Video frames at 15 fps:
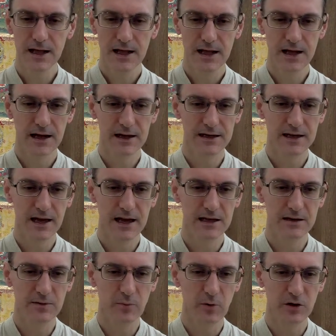Again,
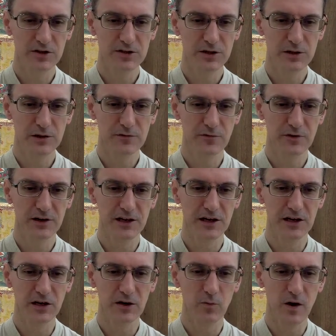apologies for any little
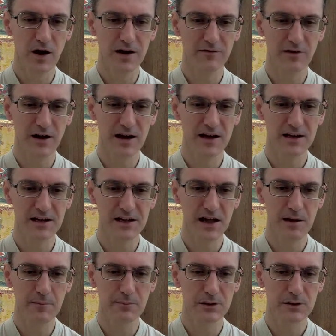Wi-Fi
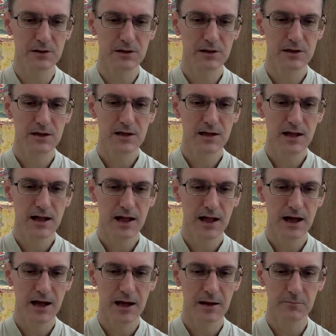hiccups,
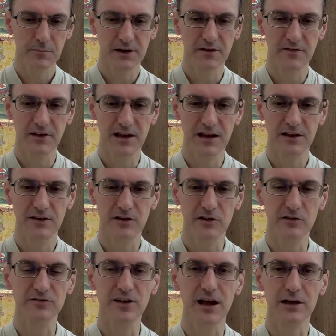but in the end it looks
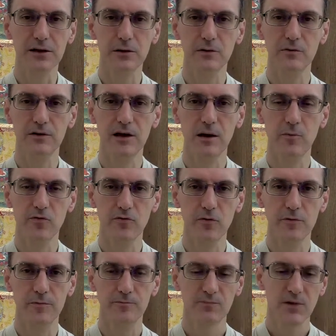like it's still come through.
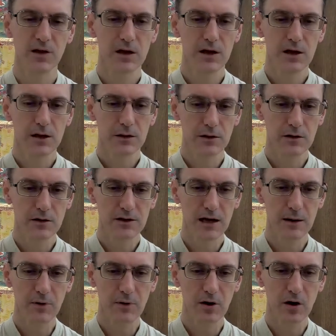So come
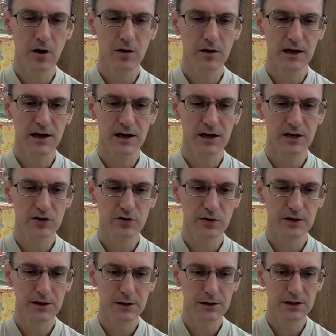along and join us
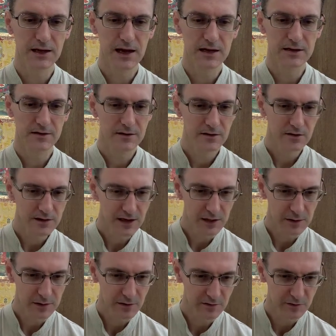again. Okay, so
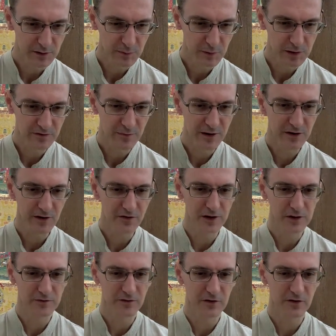response from Margaret, thanks for
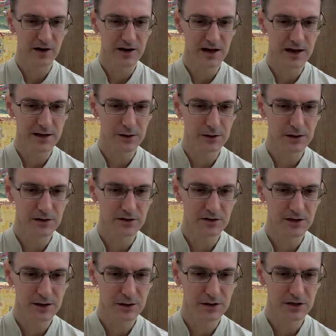your great answer in today's
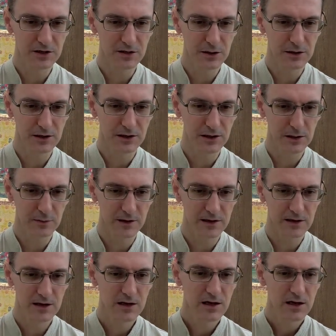session. See you next week.
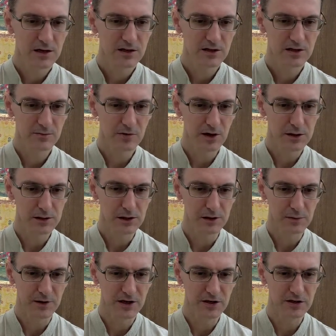Tim, nice
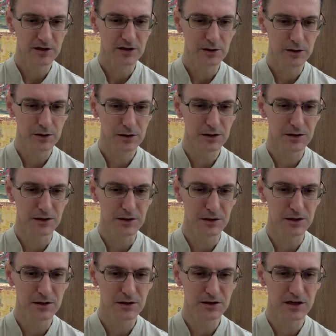explanation. Consistency is a
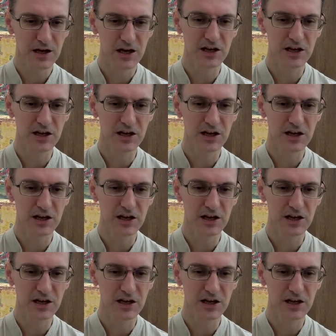challenge.